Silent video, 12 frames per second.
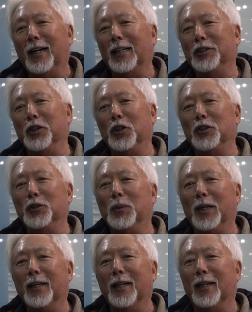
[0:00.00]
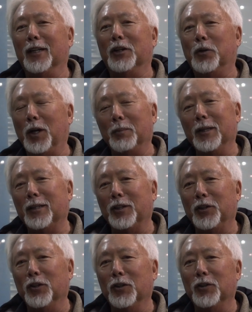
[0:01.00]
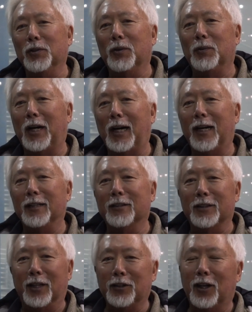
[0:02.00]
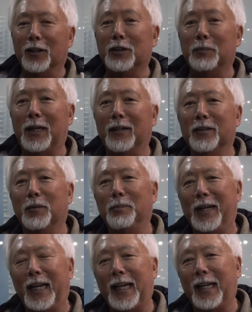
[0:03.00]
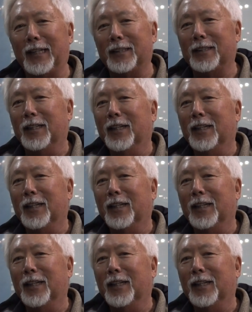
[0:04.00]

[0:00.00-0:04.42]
I showed you what kind of equipment to use, the rods, I talked about the baits,